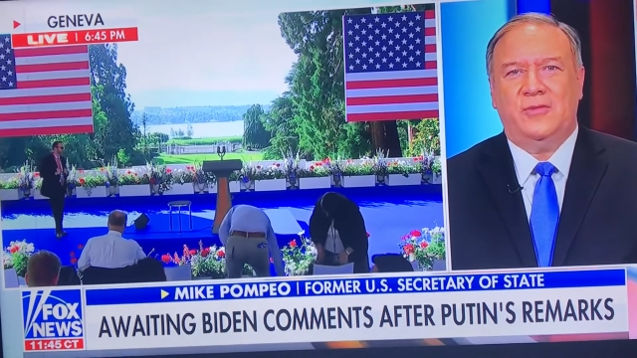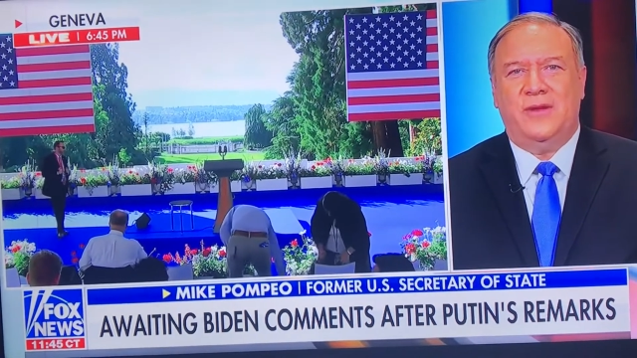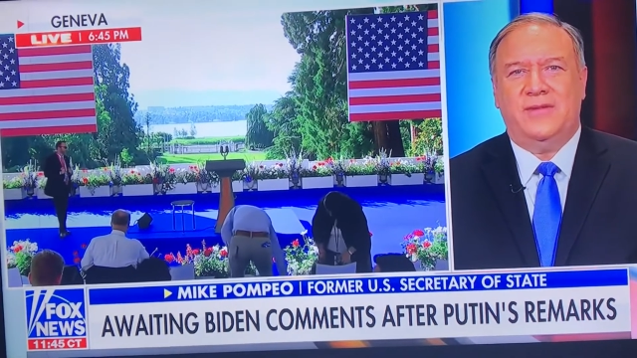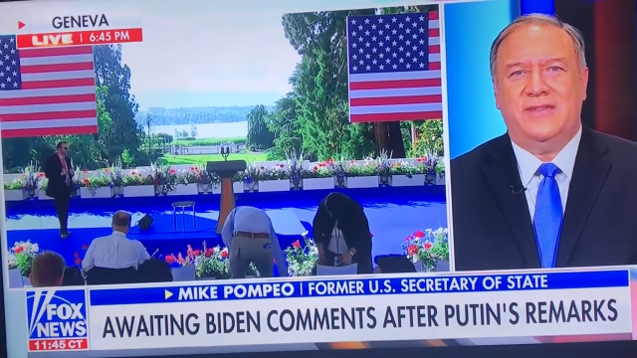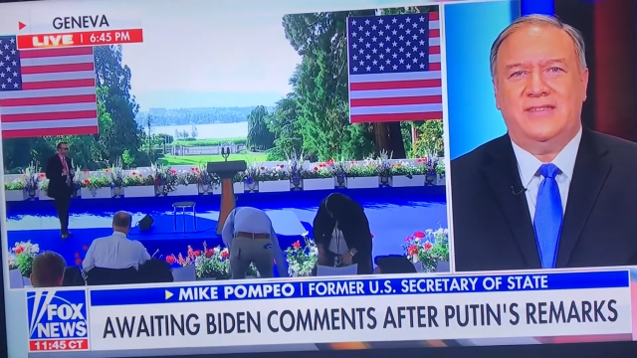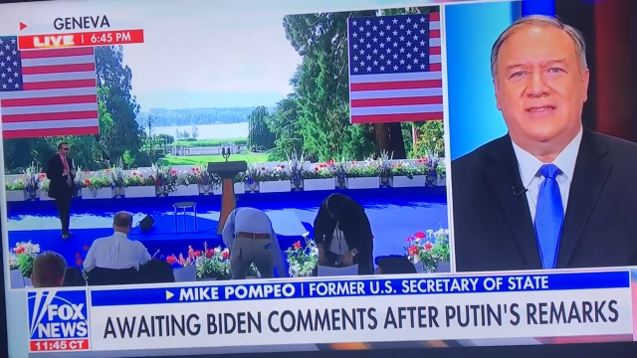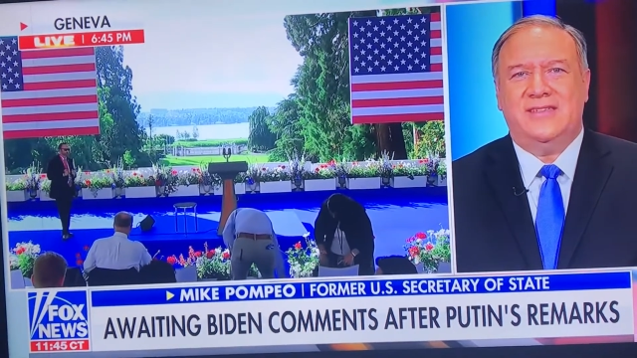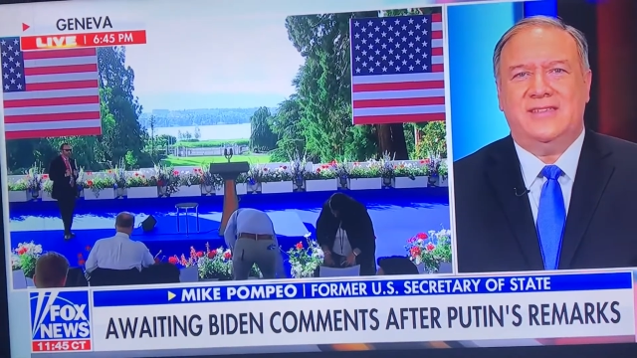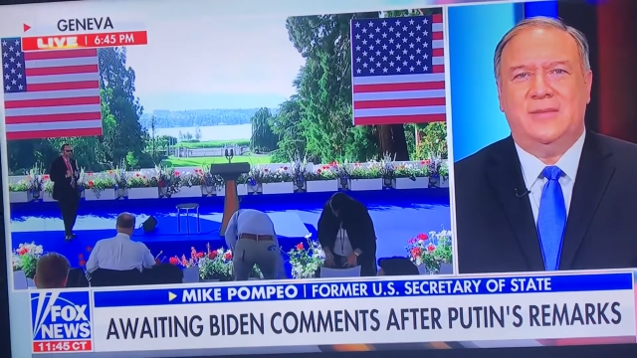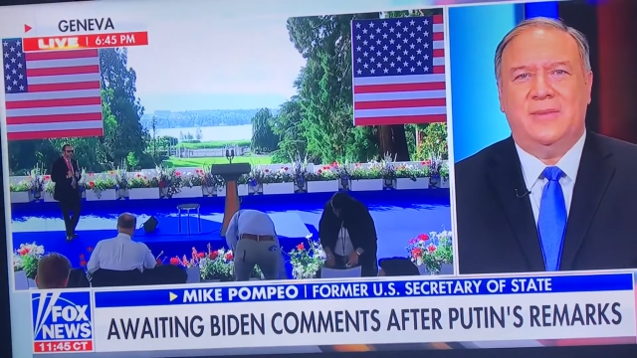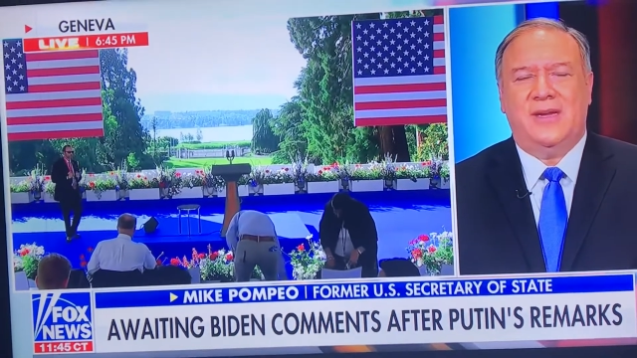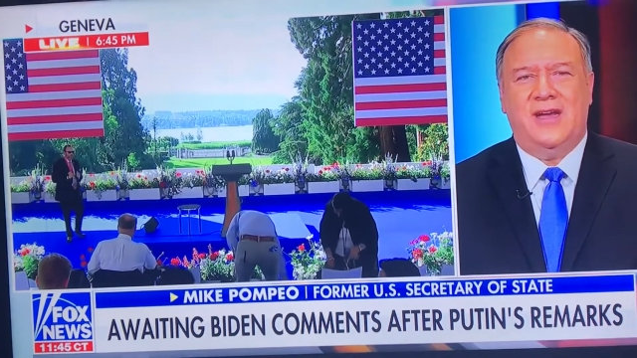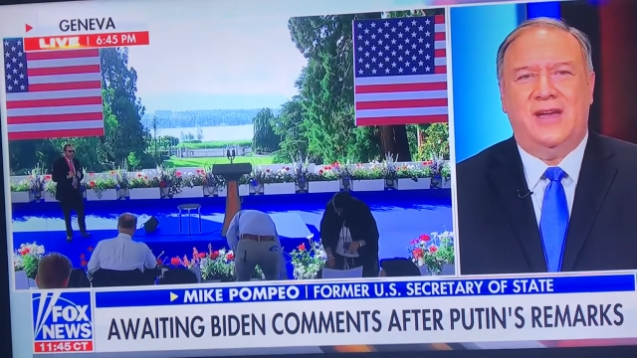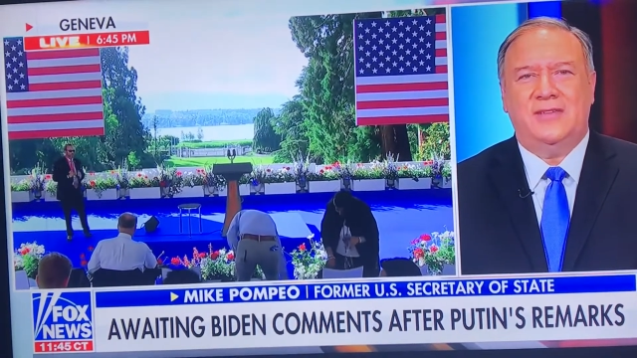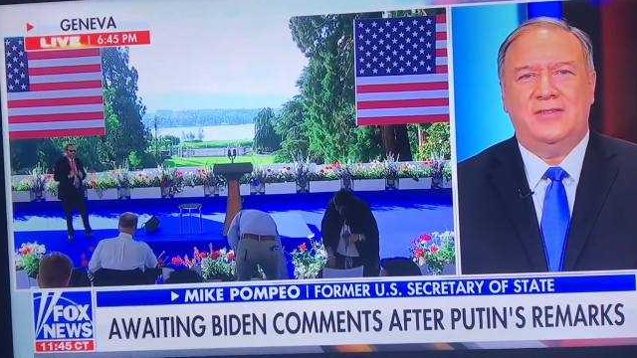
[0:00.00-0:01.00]
He's we a little system,
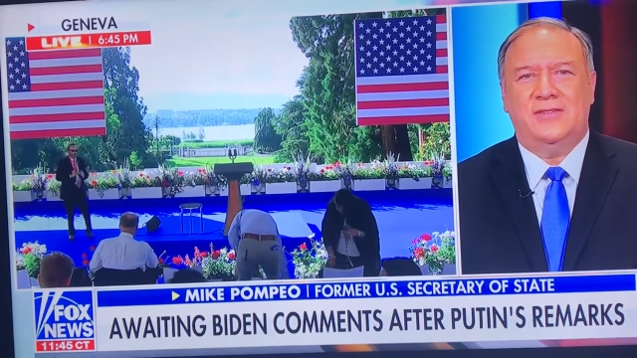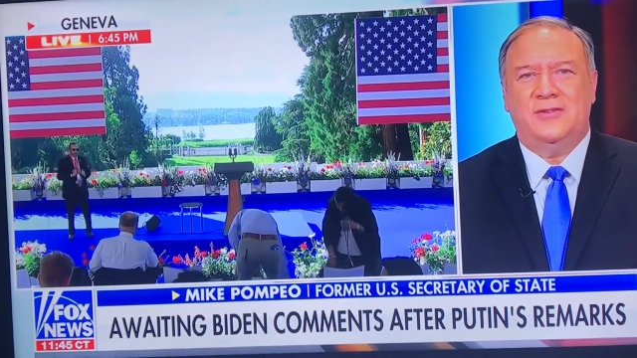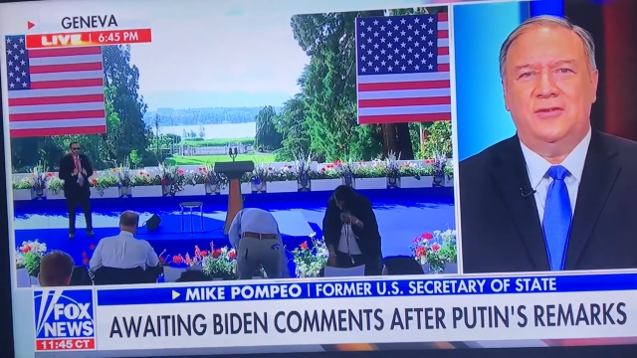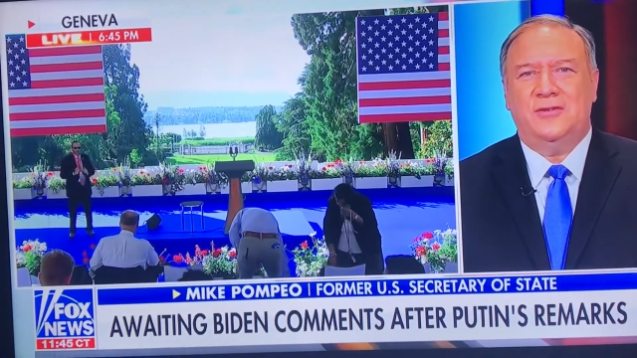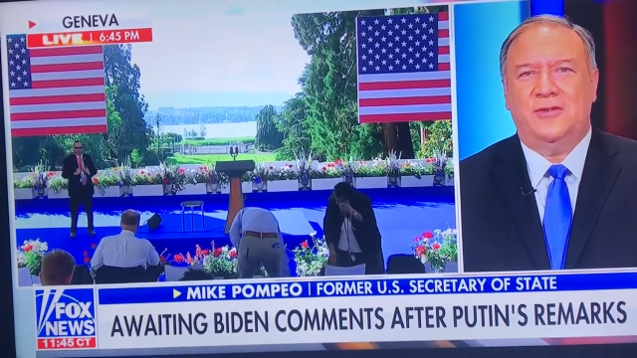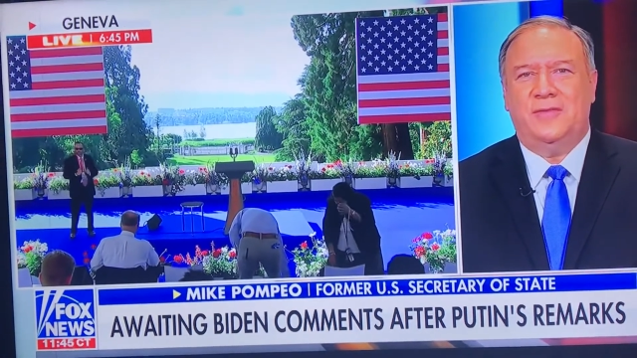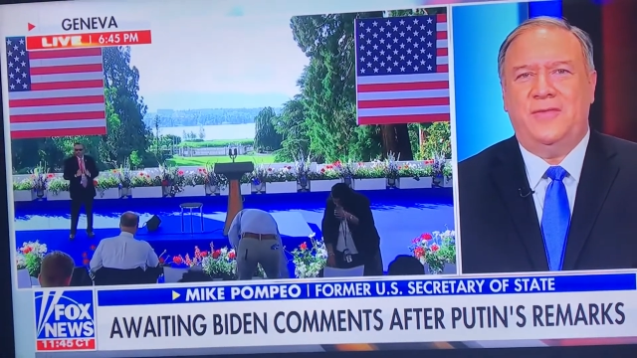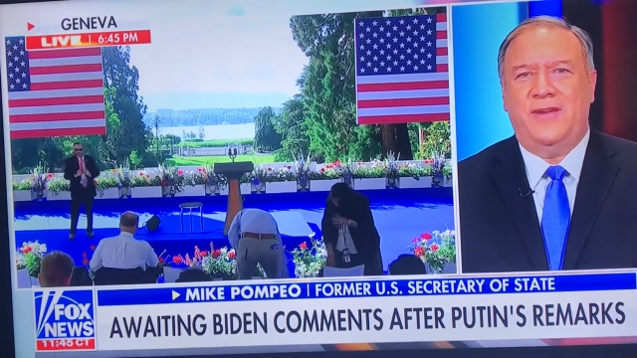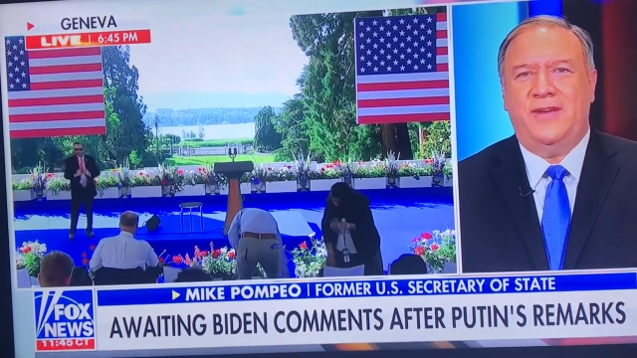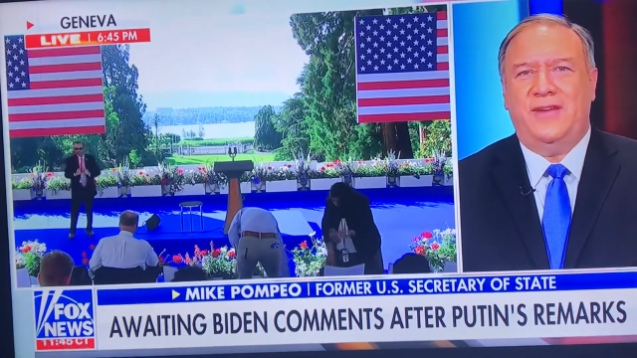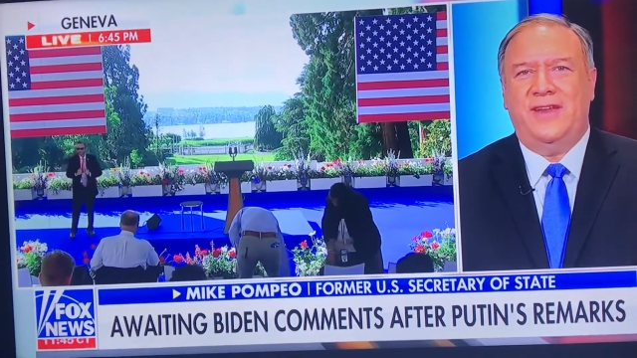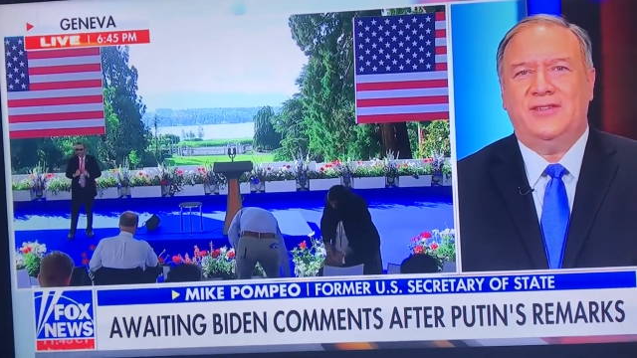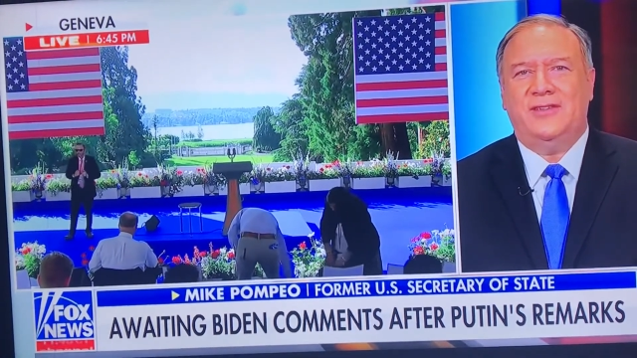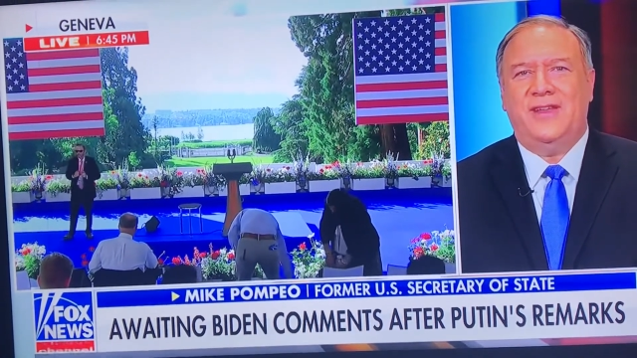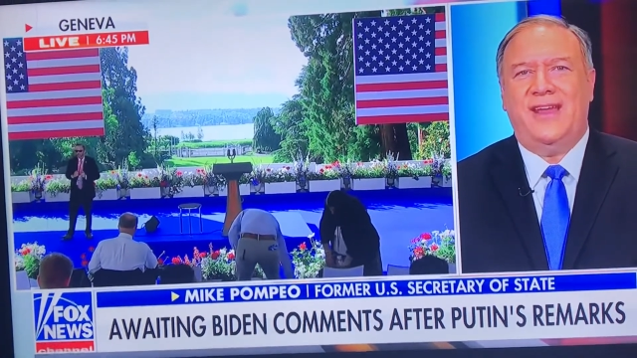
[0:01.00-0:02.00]
Napoleon. A foundation.